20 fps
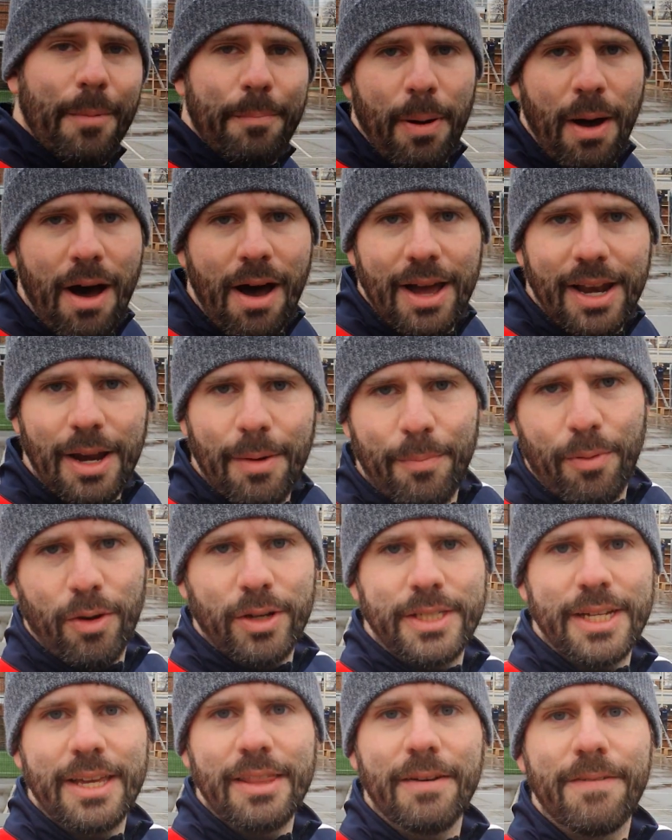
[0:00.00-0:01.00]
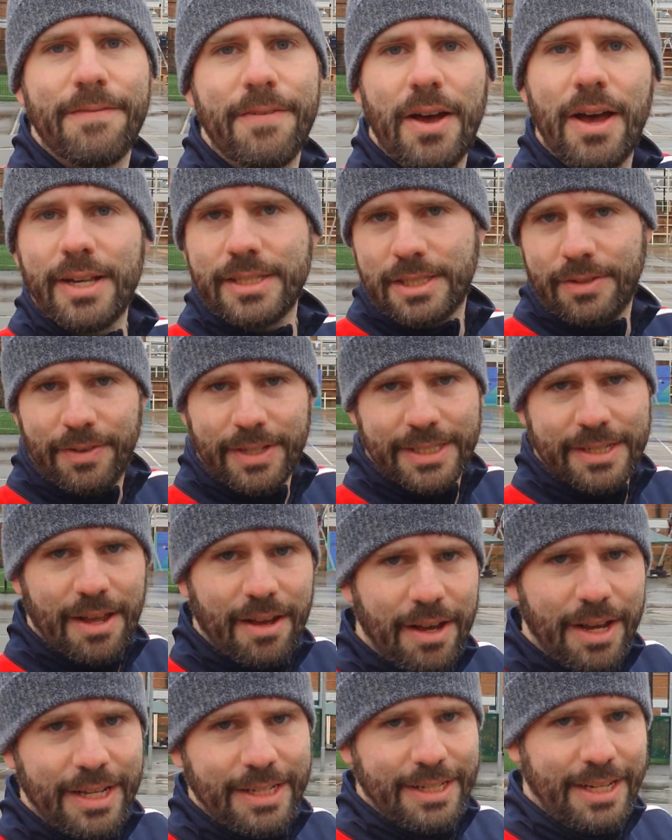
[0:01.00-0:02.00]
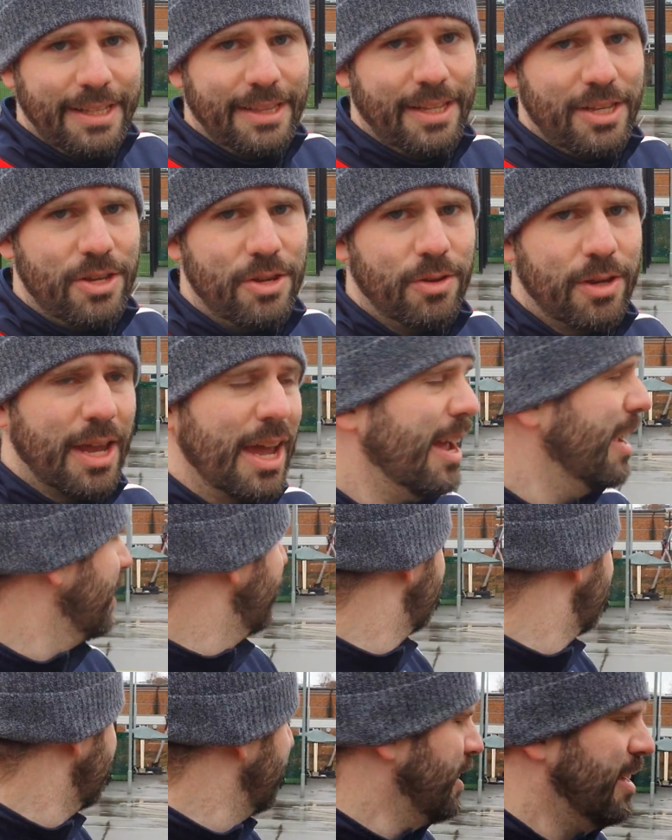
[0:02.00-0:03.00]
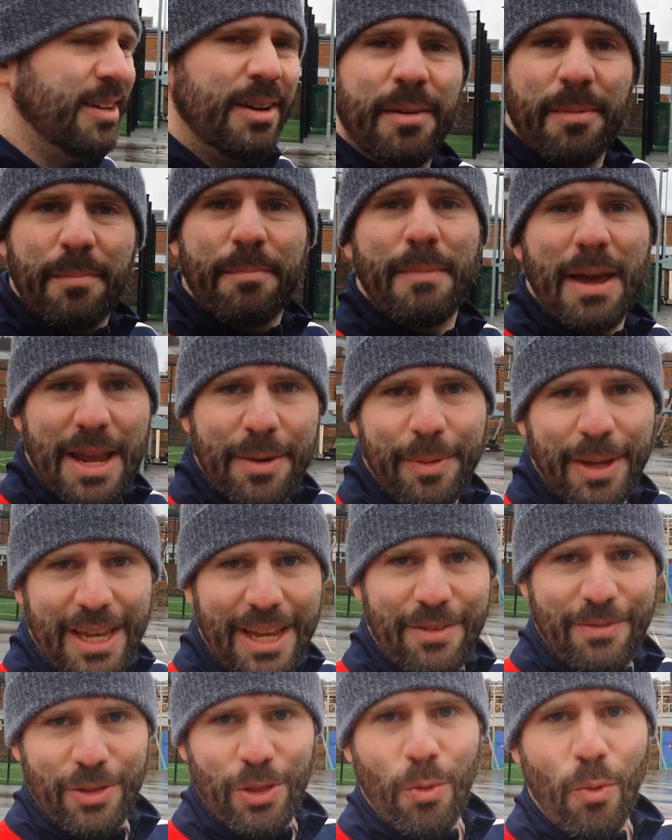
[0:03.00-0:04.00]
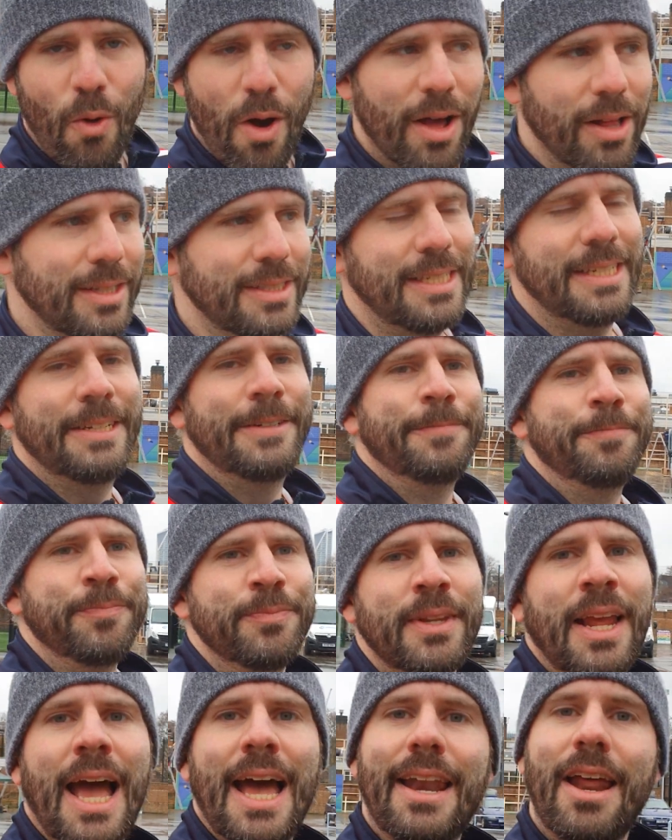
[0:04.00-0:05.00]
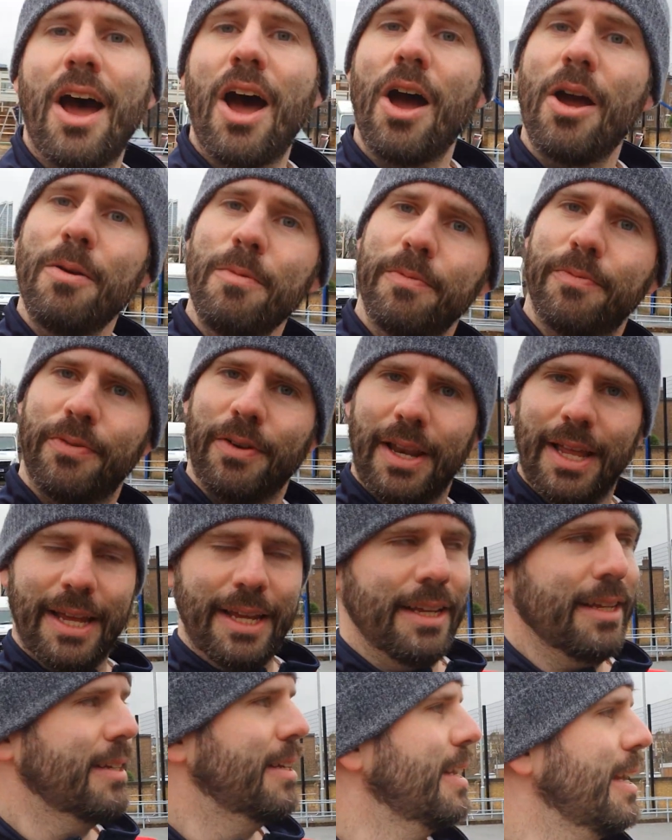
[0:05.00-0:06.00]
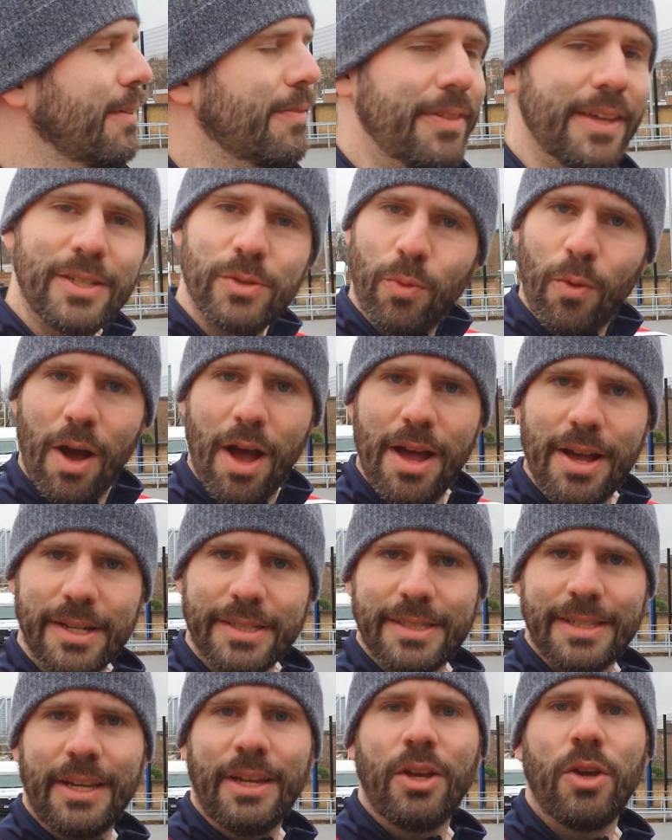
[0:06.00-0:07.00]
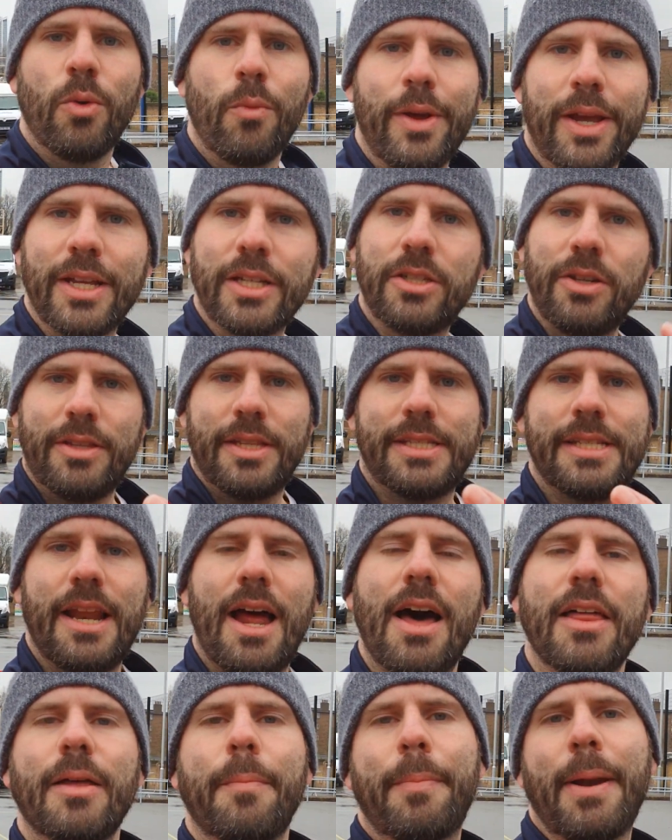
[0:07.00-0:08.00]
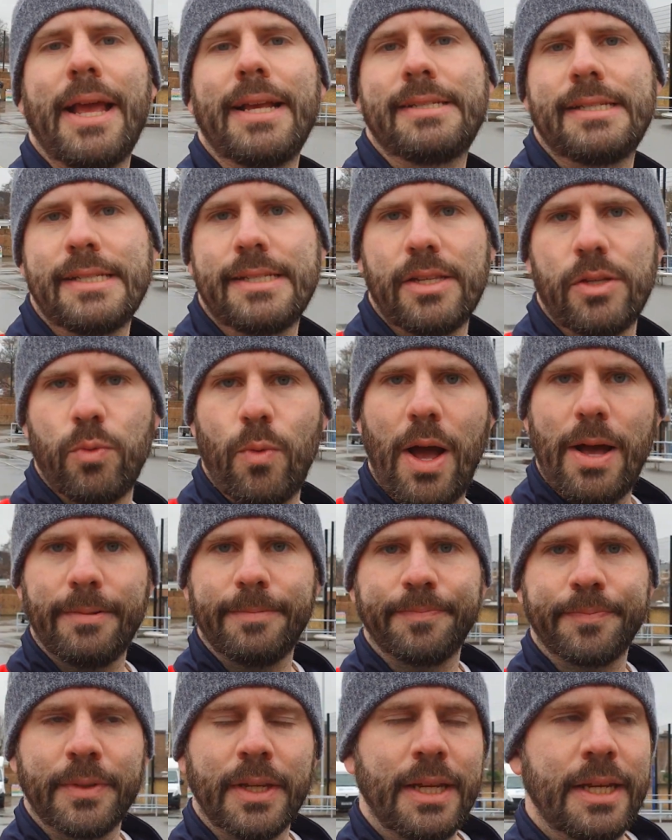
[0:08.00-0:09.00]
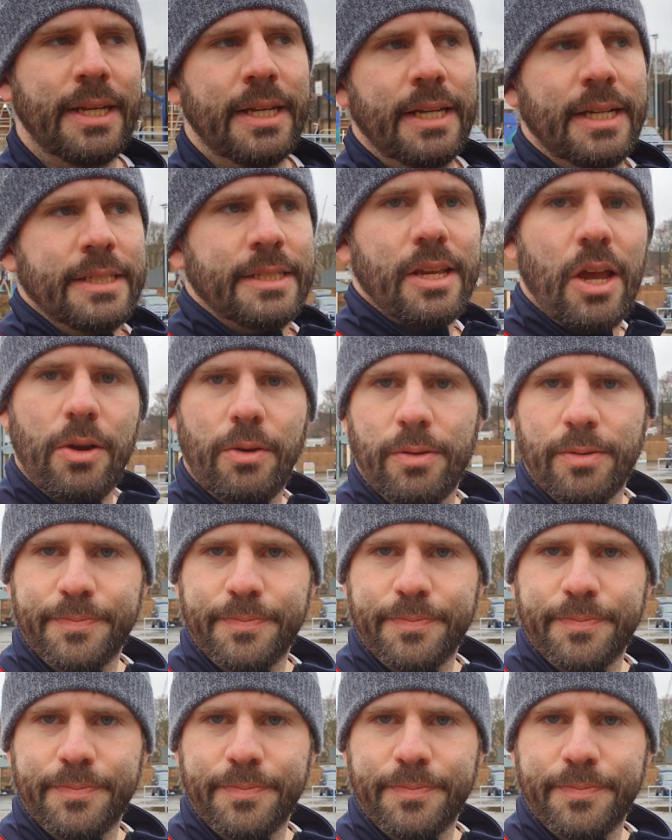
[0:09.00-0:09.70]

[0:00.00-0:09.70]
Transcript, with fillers: pilot project, the first of its kind in the UK, maybe even the world. And hopefully, if this works, we can do this in other places as well. So,